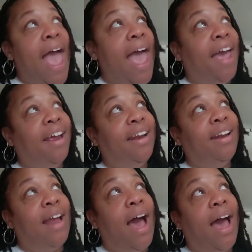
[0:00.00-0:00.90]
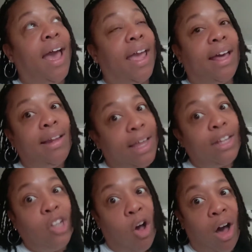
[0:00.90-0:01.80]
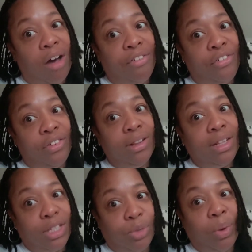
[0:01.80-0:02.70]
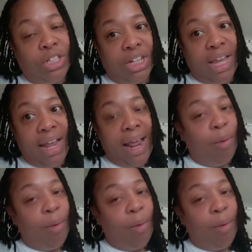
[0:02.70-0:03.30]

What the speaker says: and I clicked off the switch again.